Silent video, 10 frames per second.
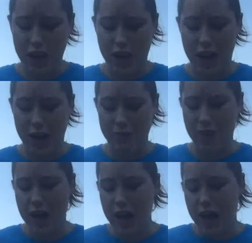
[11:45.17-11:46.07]

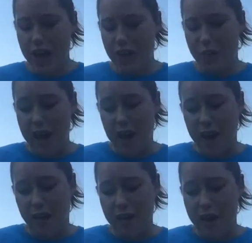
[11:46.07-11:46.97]
The male
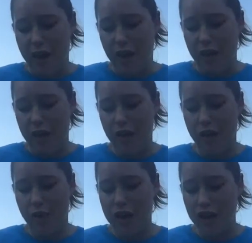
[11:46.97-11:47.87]
to female
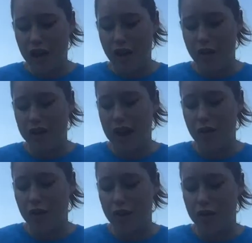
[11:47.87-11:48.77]
ratio is now
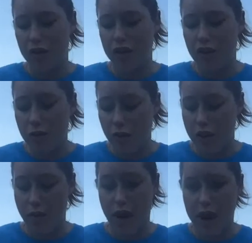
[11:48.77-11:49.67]
closer to
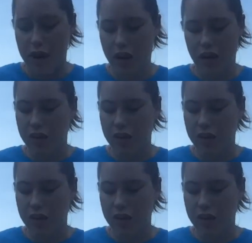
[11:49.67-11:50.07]
2.1